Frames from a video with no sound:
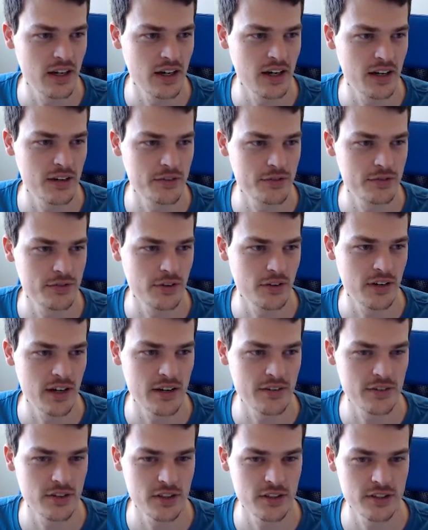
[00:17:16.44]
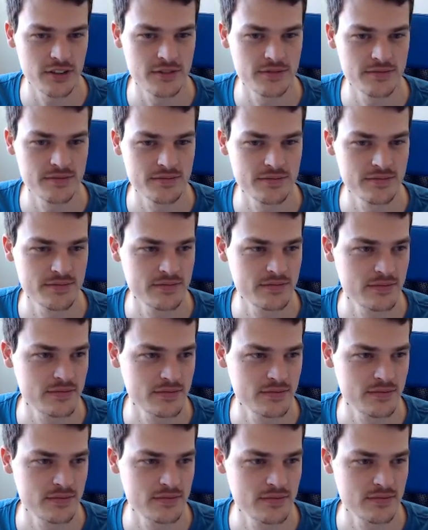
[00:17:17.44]
forever.
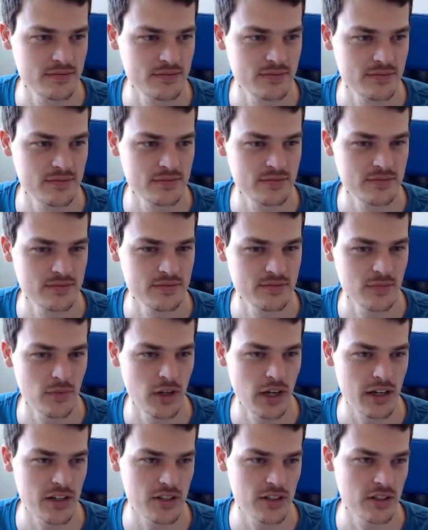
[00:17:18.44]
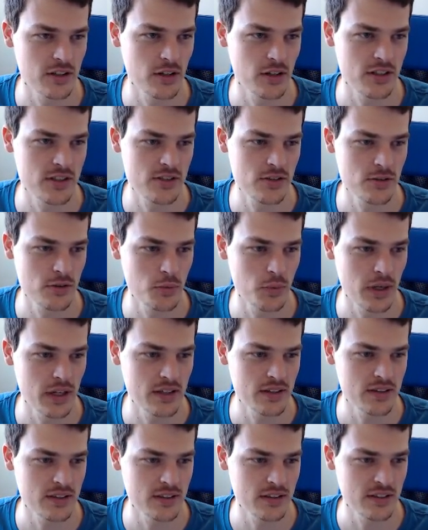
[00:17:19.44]
Well, actually, no, let's do a wait
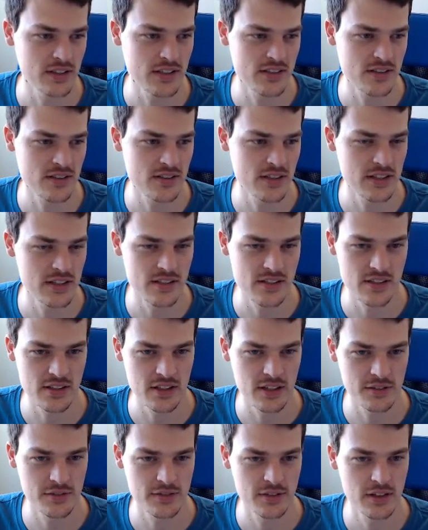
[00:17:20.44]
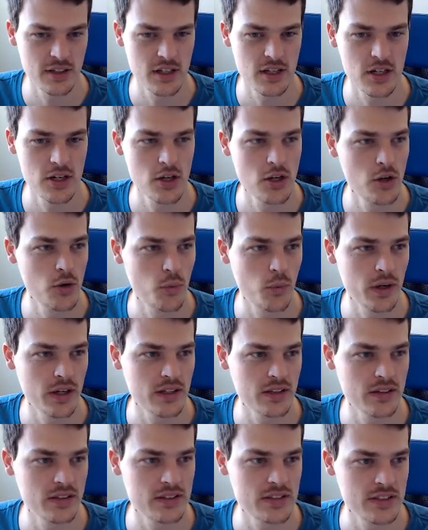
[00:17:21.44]
until. It's easy enough.
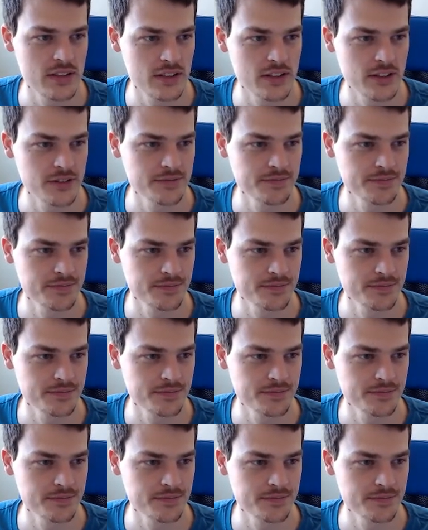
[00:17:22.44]
Wait until